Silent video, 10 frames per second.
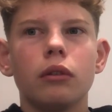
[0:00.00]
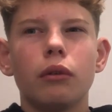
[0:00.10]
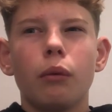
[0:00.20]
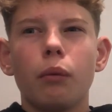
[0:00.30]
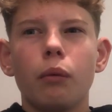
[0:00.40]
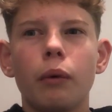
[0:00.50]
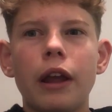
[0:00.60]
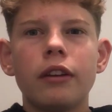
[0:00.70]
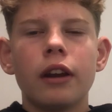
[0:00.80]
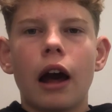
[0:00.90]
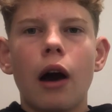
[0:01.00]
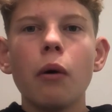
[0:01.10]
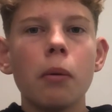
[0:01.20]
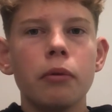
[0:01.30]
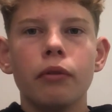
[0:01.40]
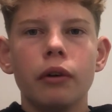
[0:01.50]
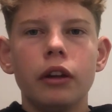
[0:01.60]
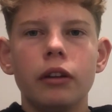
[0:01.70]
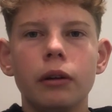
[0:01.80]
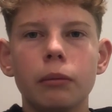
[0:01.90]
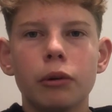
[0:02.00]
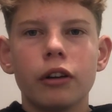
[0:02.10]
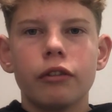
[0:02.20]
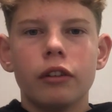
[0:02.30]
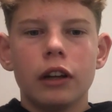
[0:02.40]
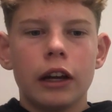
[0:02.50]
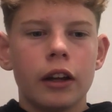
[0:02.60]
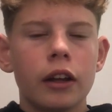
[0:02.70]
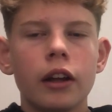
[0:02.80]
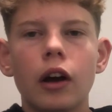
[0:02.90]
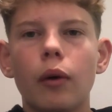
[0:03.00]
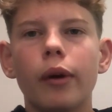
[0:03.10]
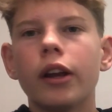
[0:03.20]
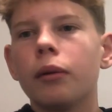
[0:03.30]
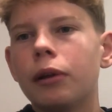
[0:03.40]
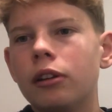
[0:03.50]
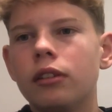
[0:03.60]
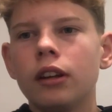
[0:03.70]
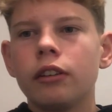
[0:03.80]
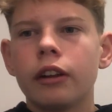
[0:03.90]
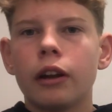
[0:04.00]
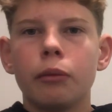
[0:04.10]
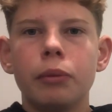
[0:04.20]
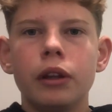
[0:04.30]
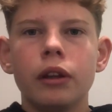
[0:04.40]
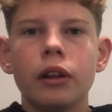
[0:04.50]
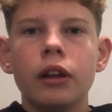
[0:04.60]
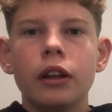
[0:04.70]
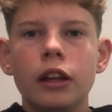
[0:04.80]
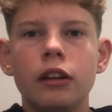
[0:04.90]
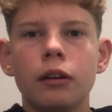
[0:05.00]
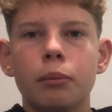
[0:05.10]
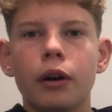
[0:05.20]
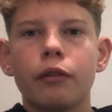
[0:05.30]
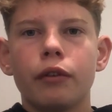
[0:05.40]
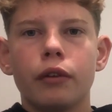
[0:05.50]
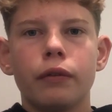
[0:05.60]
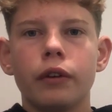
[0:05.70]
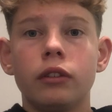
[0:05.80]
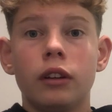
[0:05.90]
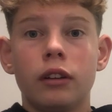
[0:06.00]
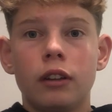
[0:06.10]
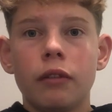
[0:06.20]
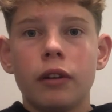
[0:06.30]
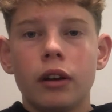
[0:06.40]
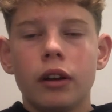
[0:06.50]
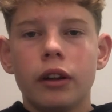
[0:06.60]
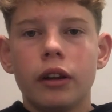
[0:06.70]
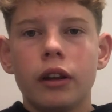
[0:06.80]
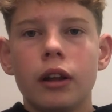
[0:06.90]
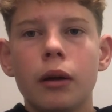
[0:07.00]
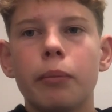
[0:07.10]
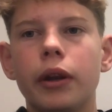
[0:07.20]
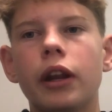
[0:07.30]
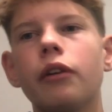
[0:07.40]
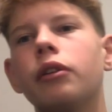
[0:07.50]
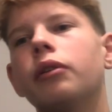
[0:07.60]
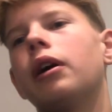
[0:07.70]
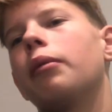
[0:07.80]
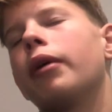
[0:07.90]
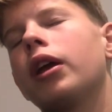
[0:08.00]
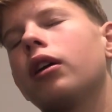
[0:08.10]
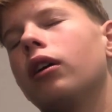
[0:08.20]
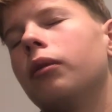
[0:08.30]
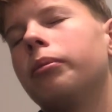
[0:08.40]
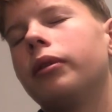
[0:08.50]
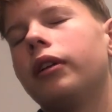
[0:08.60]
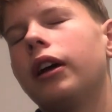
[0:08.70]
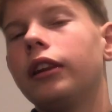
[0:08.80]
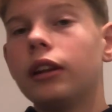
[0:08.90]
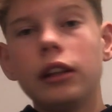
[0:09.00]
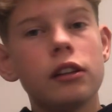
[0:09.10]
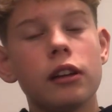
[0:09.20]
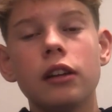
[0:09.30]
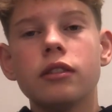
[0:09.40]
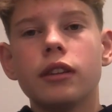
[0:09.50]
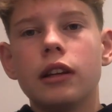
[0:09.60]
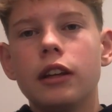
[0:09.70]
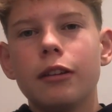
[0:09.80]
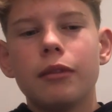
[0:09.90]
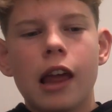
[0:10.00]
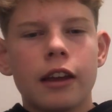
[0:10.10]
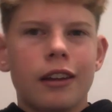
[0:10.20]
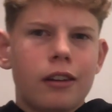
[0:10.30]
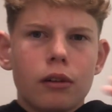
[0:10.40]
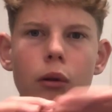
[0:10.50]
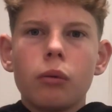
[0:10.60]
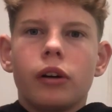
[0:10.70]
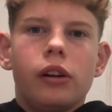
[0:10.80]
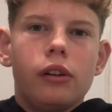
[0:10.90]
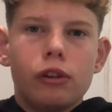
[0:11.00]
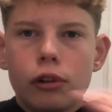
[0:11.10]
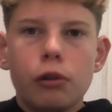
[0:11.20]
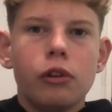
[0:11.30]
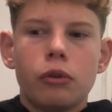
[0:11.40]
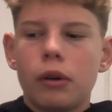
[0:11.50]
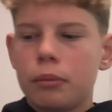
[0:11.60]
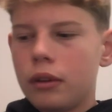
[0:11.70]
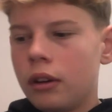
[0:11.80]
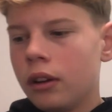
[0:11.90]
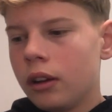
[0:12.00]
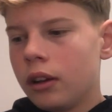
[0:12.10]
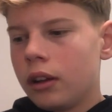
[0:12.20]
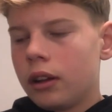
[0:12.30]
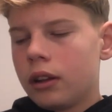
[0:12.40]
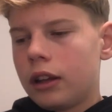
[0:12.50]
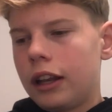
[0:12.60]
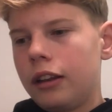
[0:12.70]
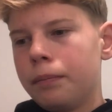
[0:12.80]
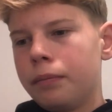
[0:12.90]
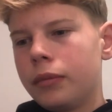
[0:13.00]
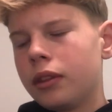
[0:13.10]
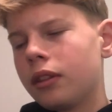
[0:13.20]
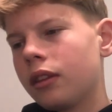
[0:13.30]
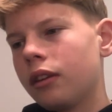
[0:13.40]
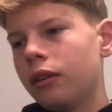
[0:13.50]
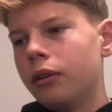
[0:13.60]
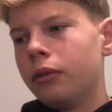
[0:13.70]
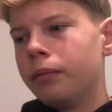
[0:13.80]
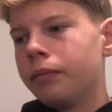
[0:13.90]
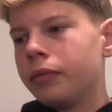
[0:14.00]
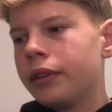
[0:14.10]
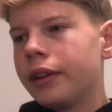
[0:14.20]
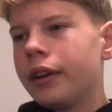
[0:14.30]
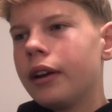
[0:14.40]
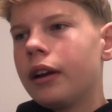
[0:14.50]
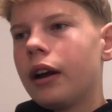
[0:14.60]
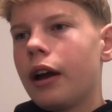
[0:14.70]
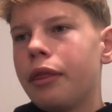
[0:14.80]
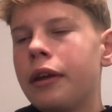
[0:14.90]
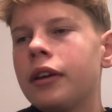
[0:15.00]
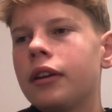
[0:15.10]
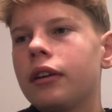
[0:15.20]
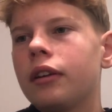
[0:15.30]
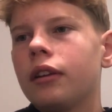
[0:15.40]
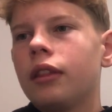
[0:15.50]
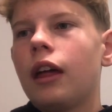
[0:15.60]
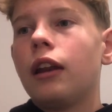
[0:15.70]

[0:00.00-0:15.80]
wait an hour before eating breakfast. I wake up at 6 and I'll be eating breakfast first at 7. But now I wake up and then instantly eat. It's already so disrupted, and you know, I think that